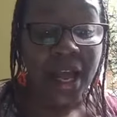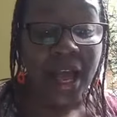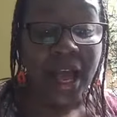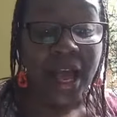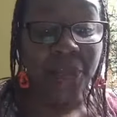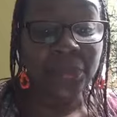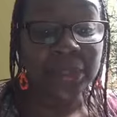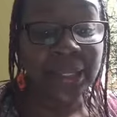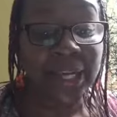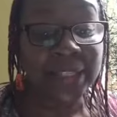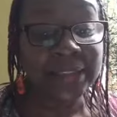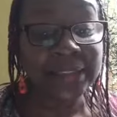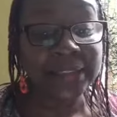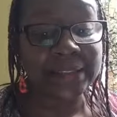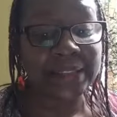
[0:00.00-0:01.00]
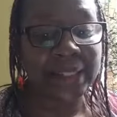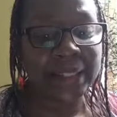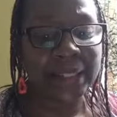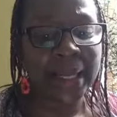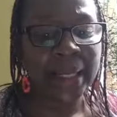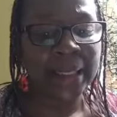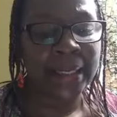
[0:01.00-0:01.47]
I would like to say
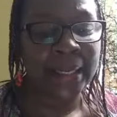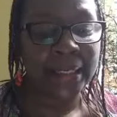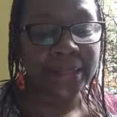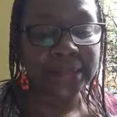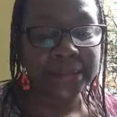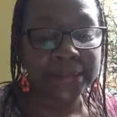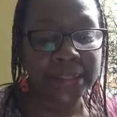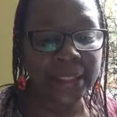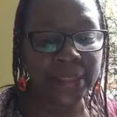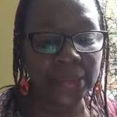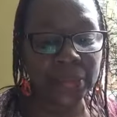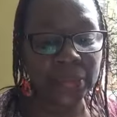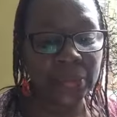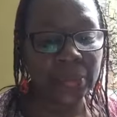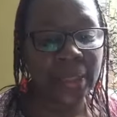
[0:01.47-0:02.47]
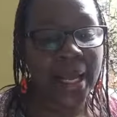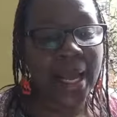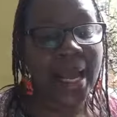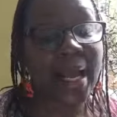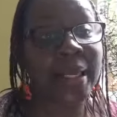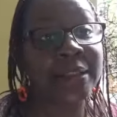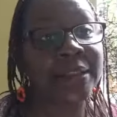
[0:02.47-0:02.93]
that let us take a look
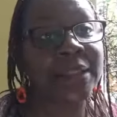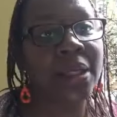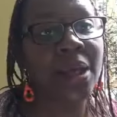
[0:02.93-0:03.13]
at